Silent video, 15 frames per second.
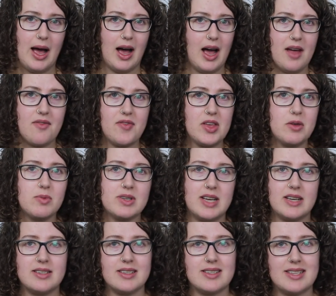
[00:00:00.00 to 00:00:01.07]
I feel
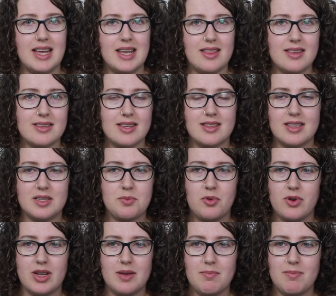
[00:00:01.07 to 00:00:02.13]
redundant saying this at this
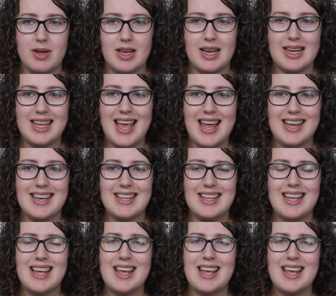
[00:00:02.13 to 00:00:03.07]
point, but again,